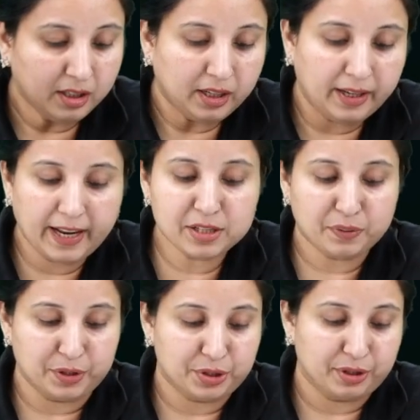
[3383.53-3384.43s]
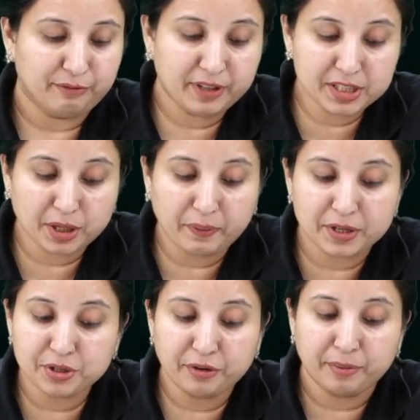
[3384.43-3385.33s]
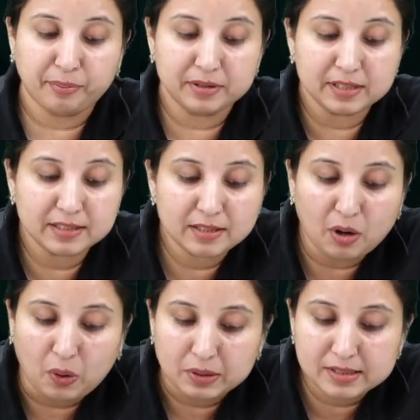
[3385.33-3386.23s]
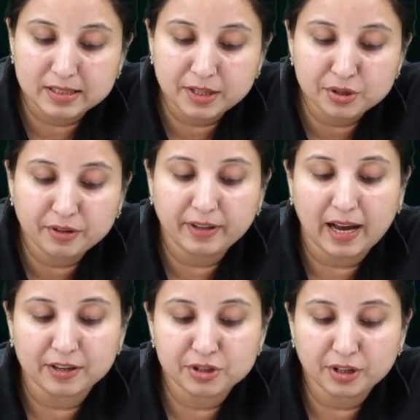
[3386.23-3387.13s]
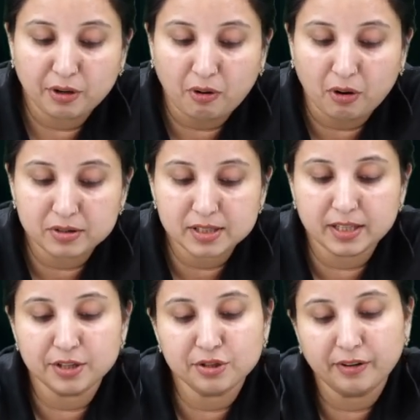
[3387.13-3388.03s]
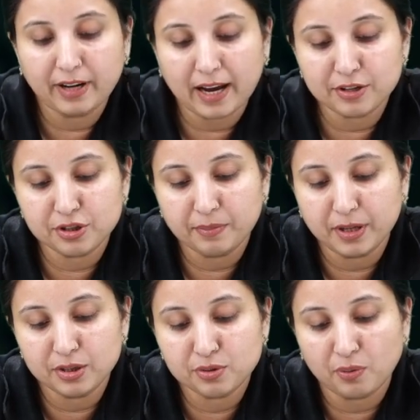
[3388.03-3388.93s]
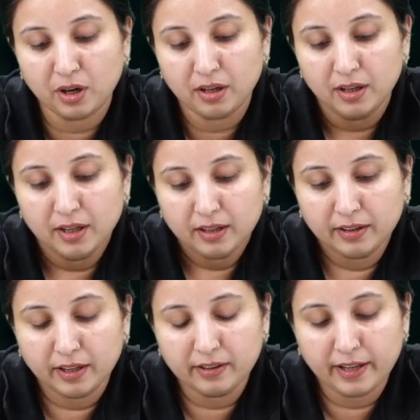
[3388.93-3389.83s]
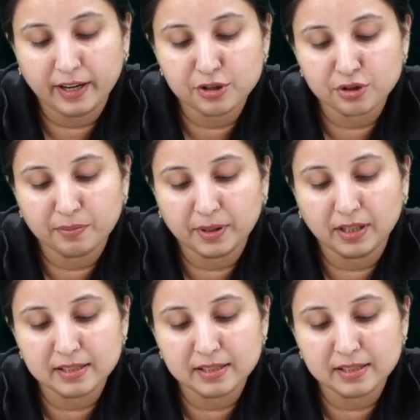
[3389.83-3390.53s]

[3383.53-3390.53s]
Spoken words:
Next question, which equation represents the oxidation reaction? Now oxidation reaction means what? That there should be the